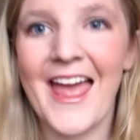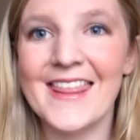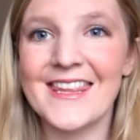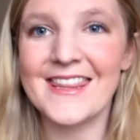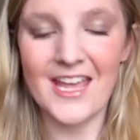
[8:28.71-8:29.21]

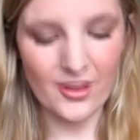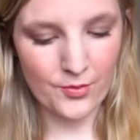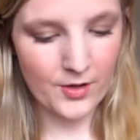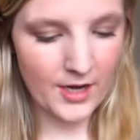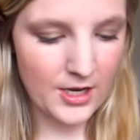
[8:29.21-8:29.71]
And then the other
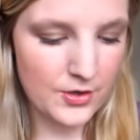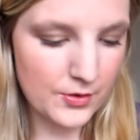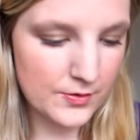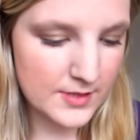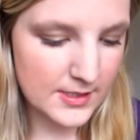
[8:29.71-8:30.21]
one I
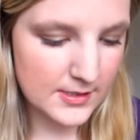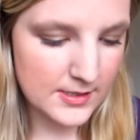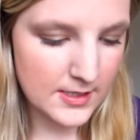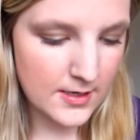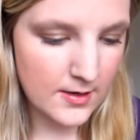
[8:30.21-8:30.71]
use is
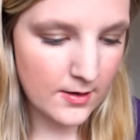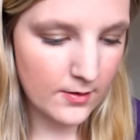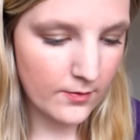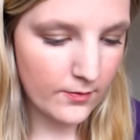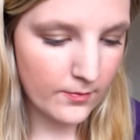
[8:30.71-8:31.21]
the
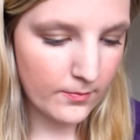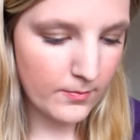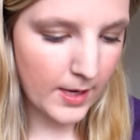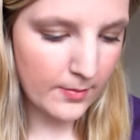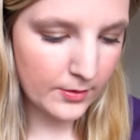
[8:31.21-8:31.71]

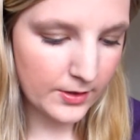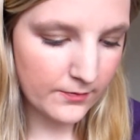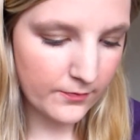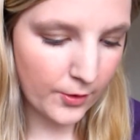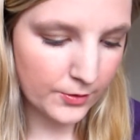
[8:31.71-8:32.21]

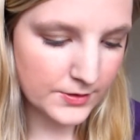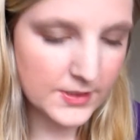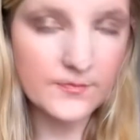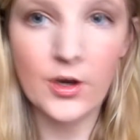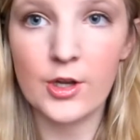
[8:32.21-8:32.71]
Maybelline
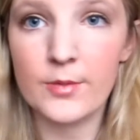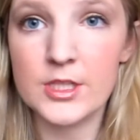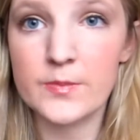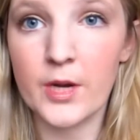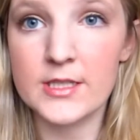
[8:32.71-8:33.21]
Falsies Volume
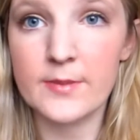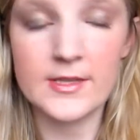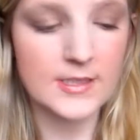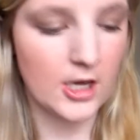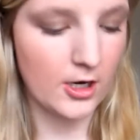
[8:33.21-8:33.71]
Express
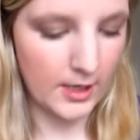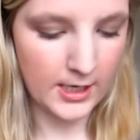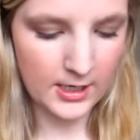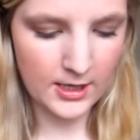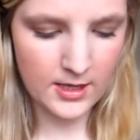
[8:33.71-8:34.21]
Mascara. And
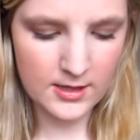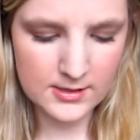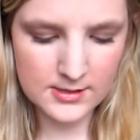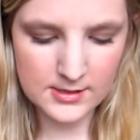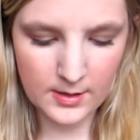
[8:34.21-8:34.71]
again, I think
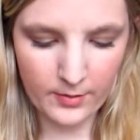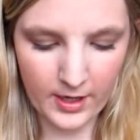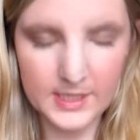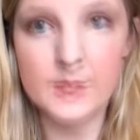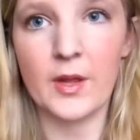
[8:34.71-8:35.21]
this is in the
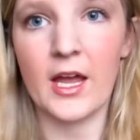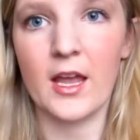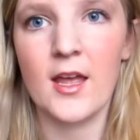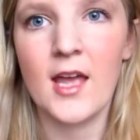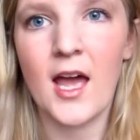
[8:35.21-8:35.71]
blackest black.
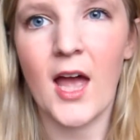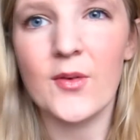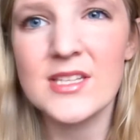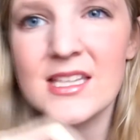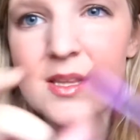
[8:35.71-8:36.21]
I
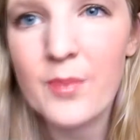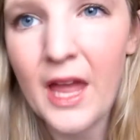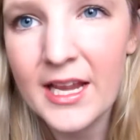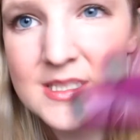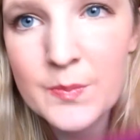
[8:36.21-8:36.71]
always get the
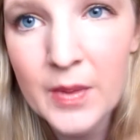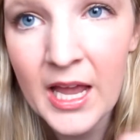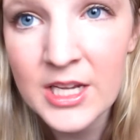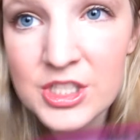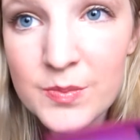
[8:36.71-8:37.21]
blackest
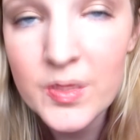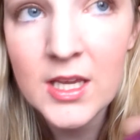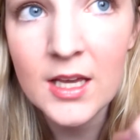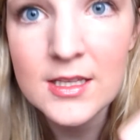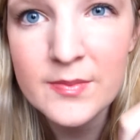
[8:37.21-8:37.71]
black just
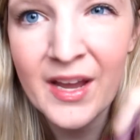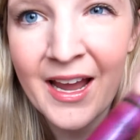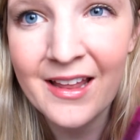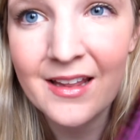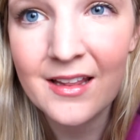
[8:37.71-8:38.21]
because my
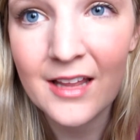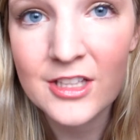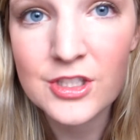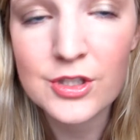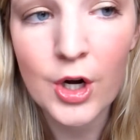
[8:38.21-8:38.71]

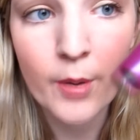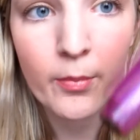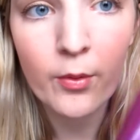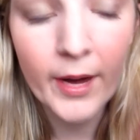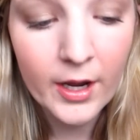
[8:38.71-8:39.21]
eyelashes are
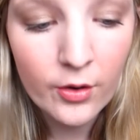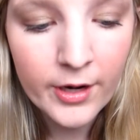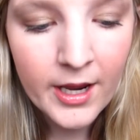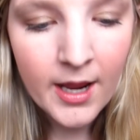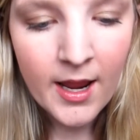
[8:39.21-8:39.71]

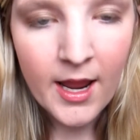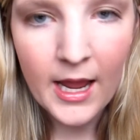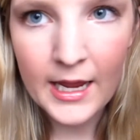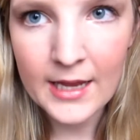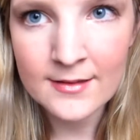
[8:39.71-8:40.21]
brown
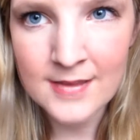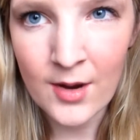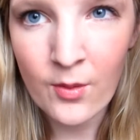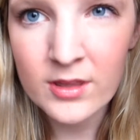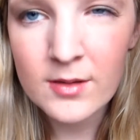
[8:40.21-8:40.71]
and
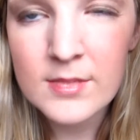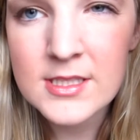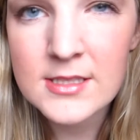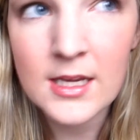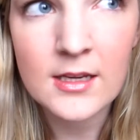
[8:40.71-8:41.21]
I want them to
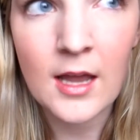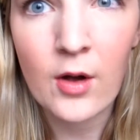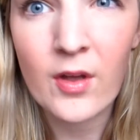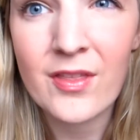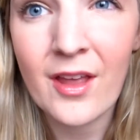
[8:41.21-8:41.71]
stand
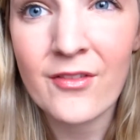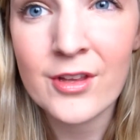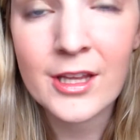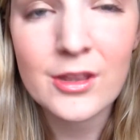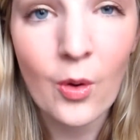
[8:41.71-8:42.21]
out. And I
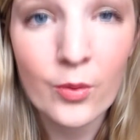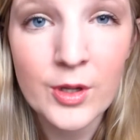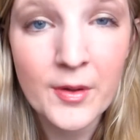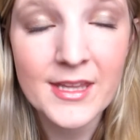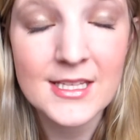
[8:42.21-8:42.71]
feel like the
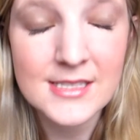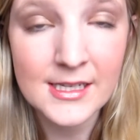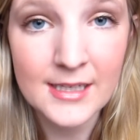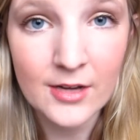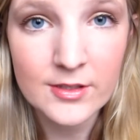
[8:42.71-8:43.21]
only way they
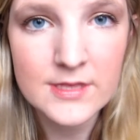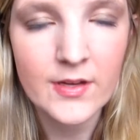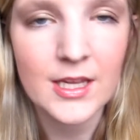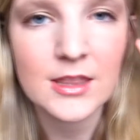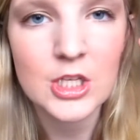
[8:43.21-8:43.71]
stand out is if
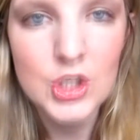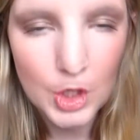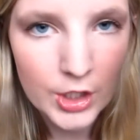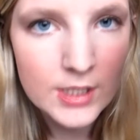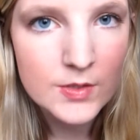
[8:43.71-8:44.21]
I get the
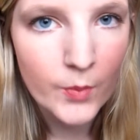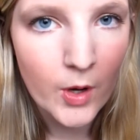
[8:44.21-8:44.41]
darkest